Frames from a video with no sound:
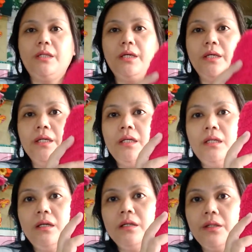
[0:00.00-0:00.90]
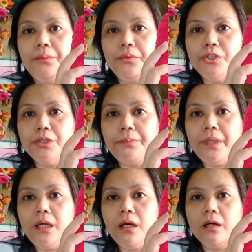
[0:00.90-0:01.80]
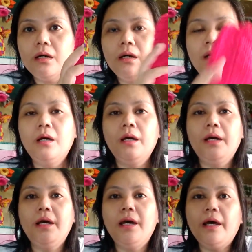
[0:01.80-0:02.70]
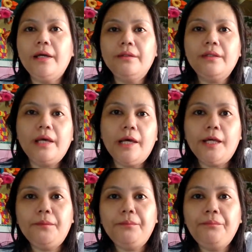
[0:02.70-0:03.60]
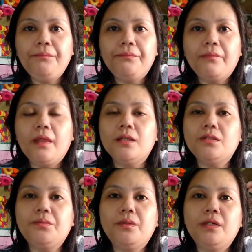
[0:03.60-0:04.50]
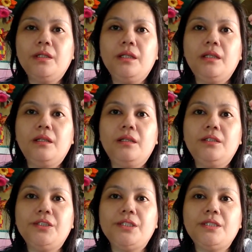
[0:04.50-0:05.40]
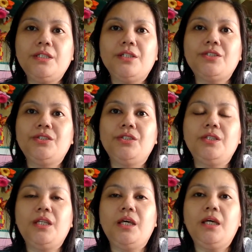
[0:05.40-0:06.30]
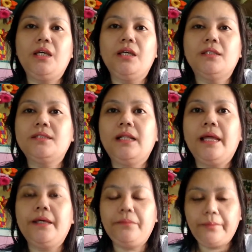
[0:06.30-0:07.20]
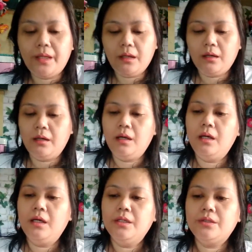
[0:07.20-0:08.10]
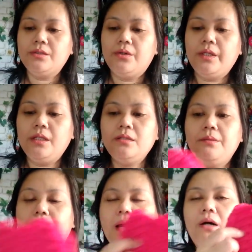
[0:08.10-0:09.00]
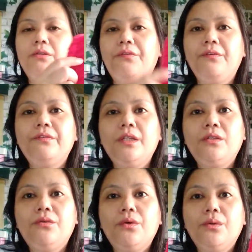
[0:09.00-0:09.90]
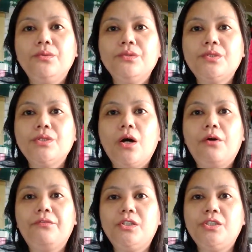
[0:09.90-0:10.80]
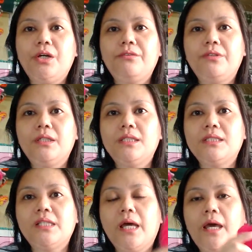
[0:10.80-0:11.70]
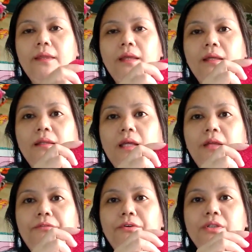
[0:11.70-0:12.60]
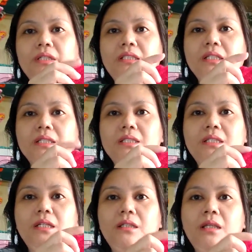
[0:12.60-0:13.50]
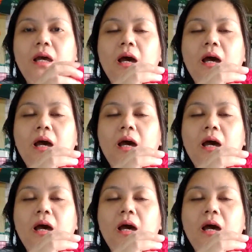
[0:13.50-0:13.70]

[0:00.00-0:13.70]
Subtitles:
day, the Pusha Pink. And then this one just yesterday is the light pink. So it is about 15 rows of the chevron design, and then for the 16th